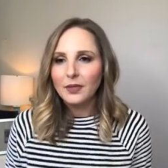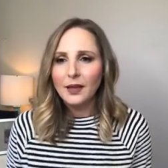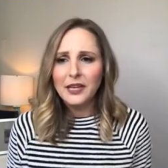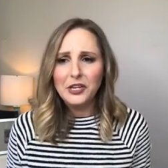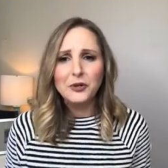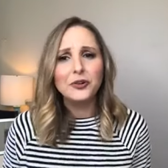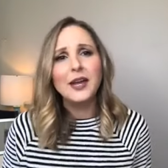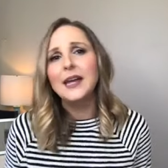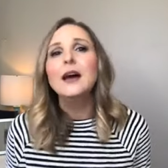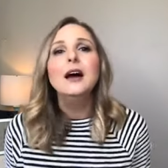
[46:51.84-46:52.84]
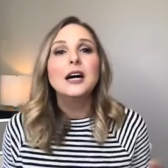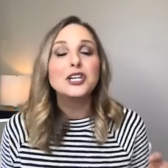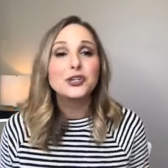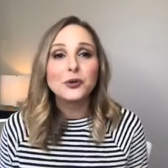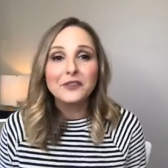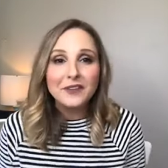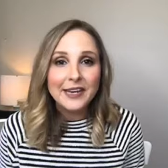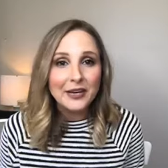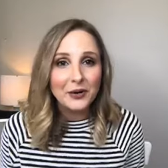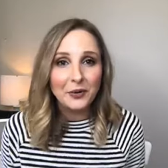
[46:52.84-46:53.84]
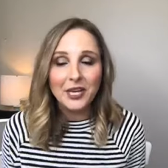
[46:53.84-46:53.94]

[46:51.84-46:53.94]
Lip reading: can you create a short video?